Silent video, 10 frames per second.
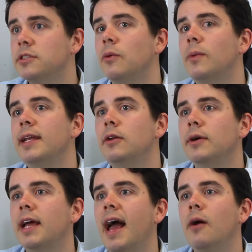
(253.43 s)
So we
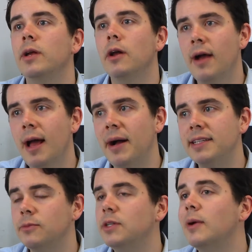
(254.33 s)
look at, we know how
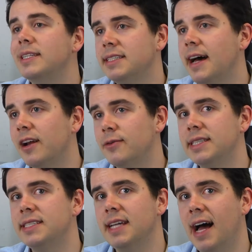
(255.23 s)
much, and we always start off
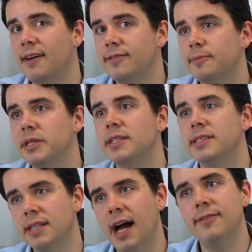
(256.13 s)
with staff
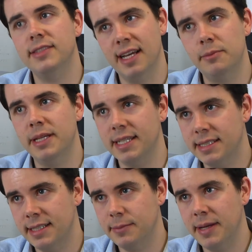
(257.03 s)
because staff is our
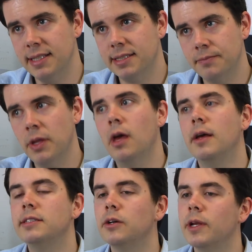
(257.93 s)
biggest expense.
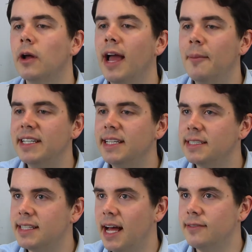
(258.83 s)
So we know how much our
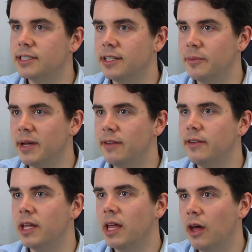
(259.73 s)
staff's going to be
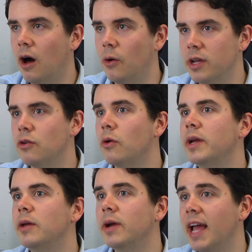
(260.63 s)
for the, the whole year, or
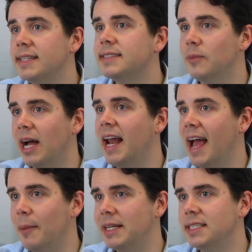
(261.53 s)
we, we estimate
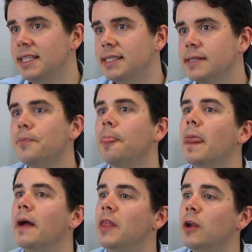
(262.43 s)
how much it is.
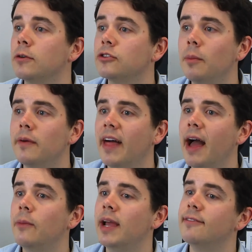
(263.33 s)
And then on top of
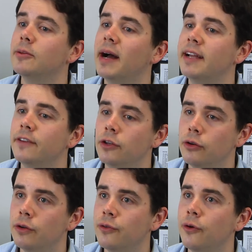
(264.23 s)
that, we have to pay for
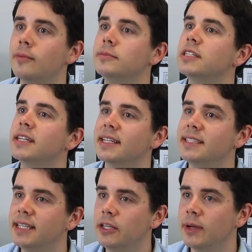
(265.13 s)
uniforms and
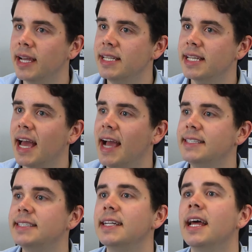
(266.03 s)
continuing
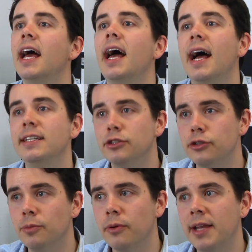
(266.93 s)
education and
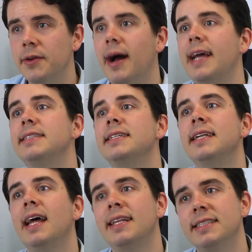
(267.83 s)

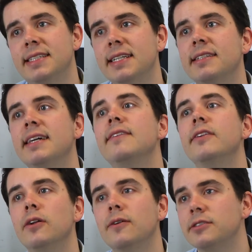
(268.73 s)
superannuation and sick leave
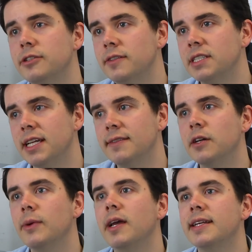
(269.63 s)
and long service leave.
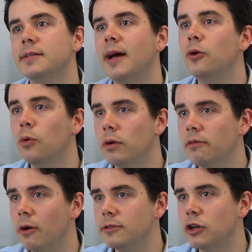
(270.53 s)
So we estimate all
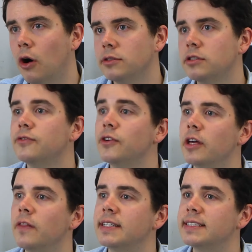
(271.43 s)
of those costs for
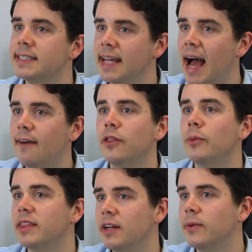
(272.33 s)
the, the staff
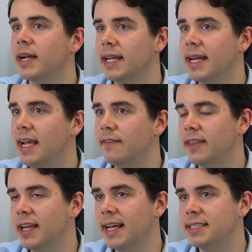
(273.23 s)
that we think we're going to need
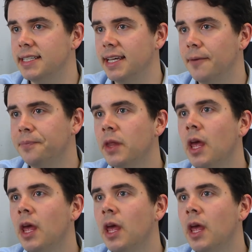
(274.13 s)
for the next year.